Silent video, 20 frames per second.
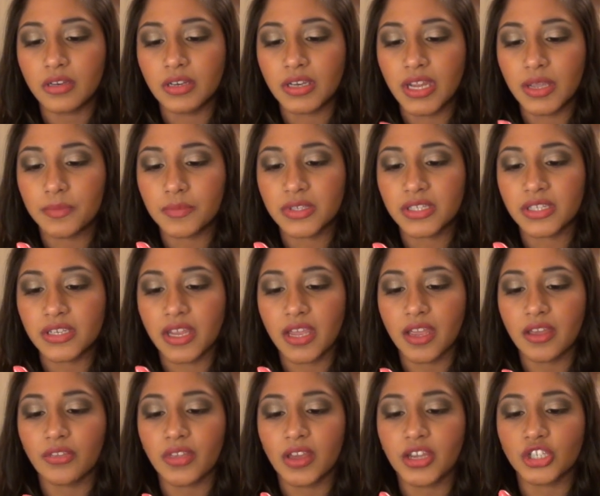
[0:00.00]

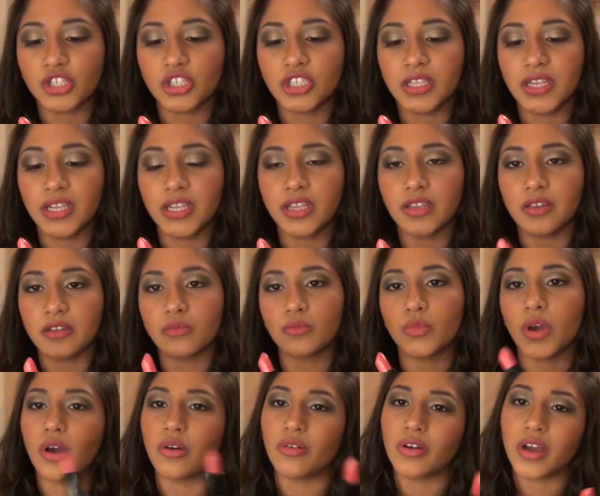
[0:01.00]
lipstick that she,
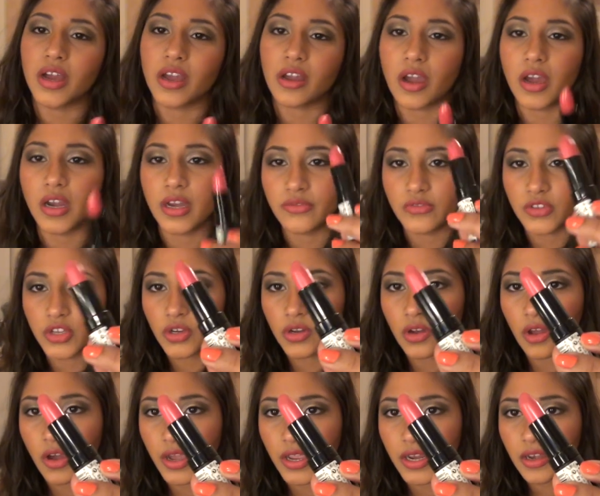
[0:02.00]
well, her kind of new
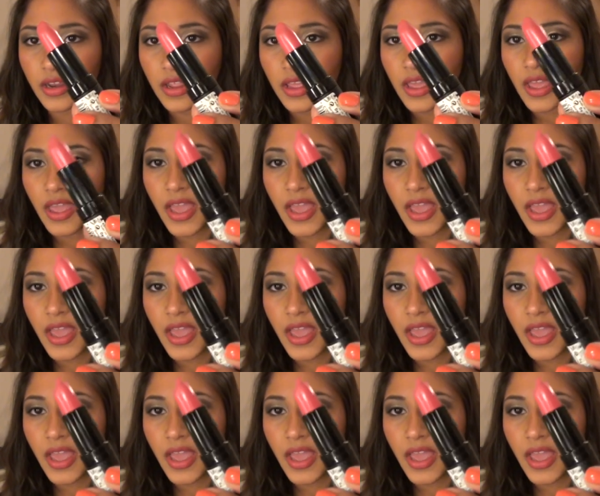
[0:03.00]
line,